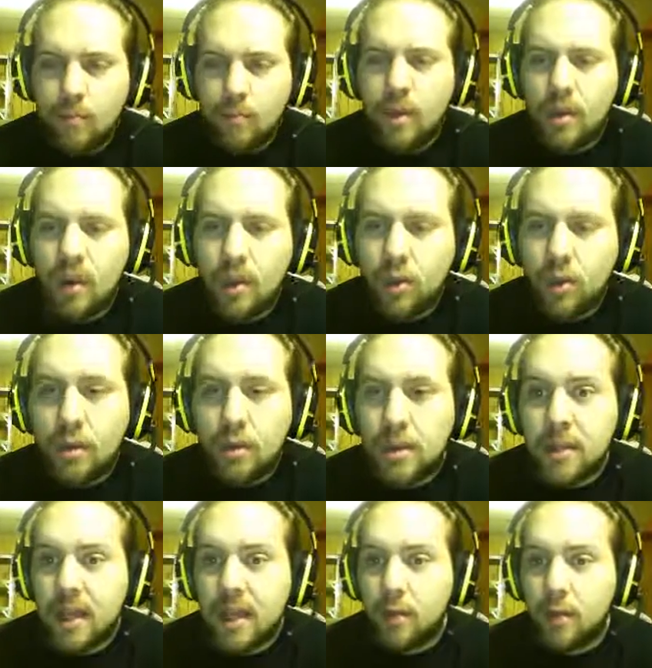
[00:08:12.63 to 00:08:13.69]
Now
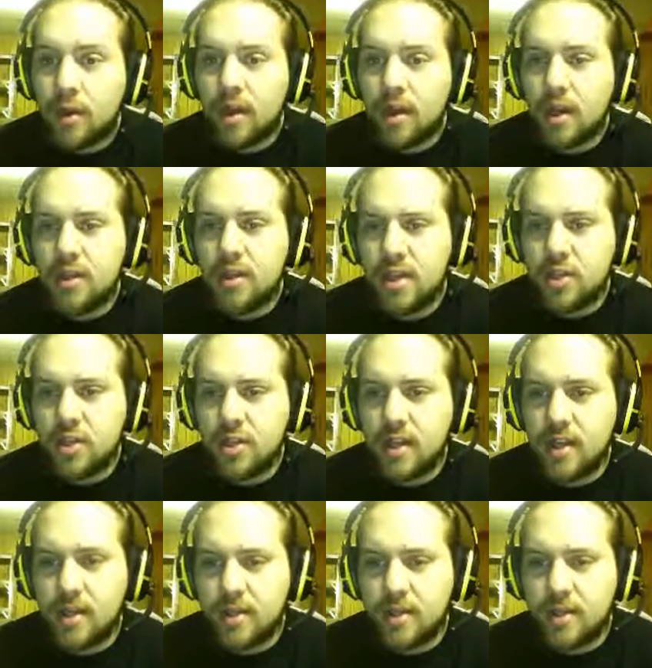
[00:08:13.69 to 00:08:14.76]
normally I would not teach
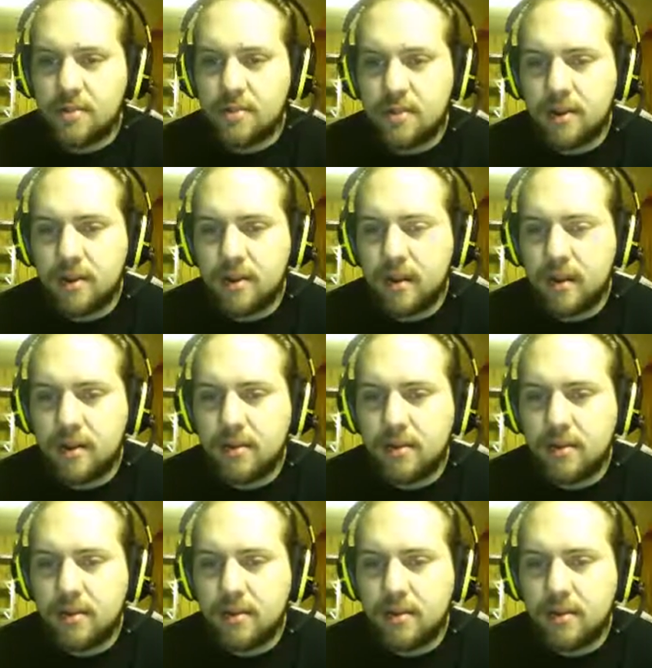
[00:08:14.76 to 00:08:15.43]
HMs to my...